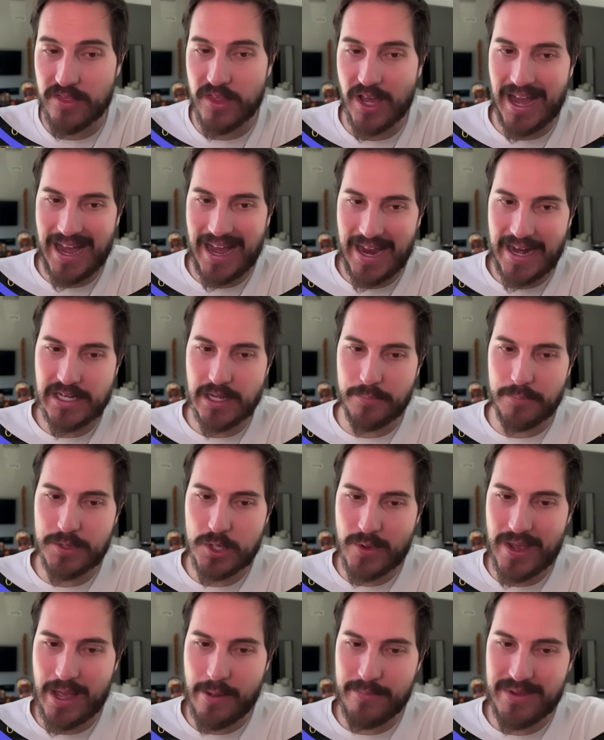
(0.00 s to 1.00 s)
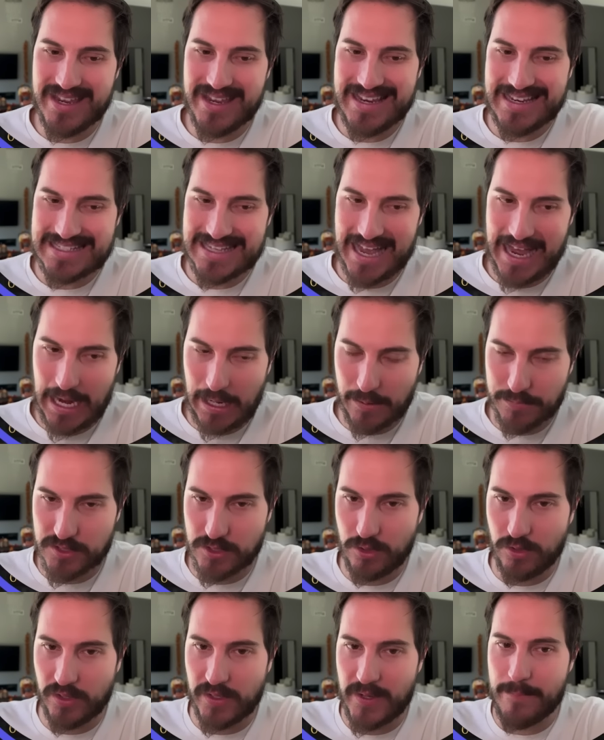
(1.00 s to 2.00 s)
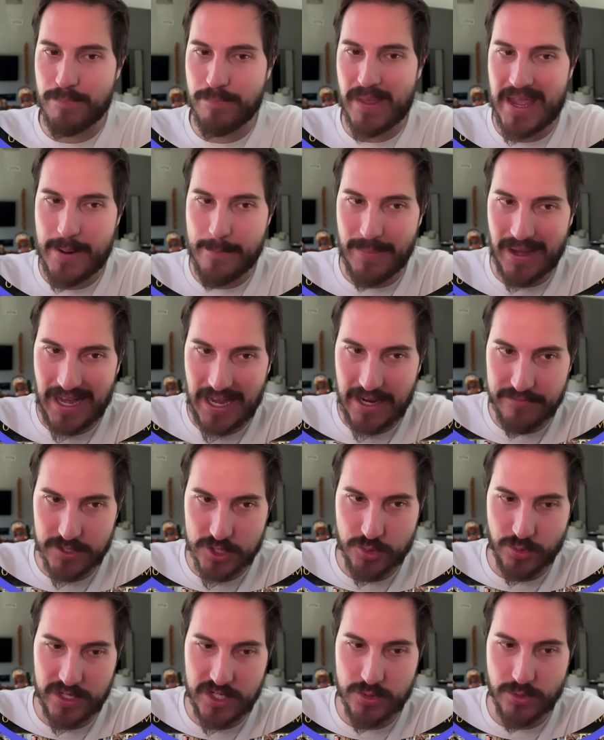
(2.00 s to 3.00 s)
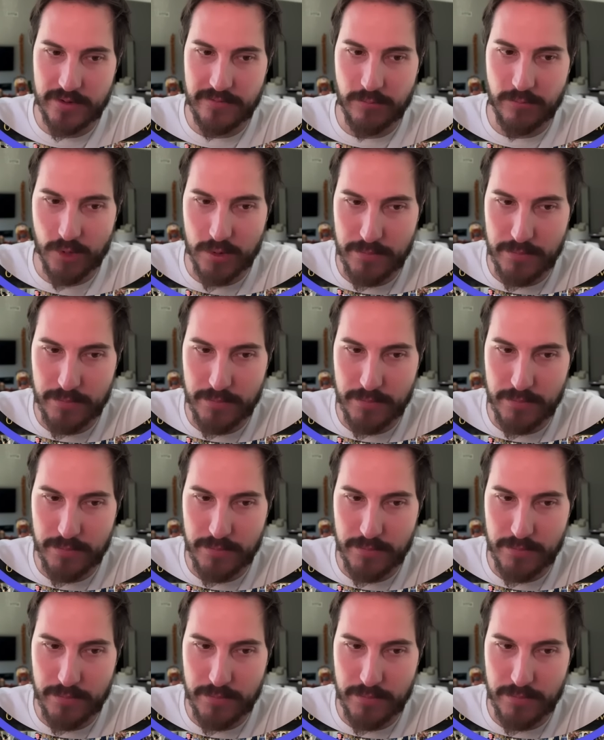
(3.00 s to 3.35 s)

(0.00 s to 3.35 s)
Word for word: The IWM is absolutely a buy for 2024 and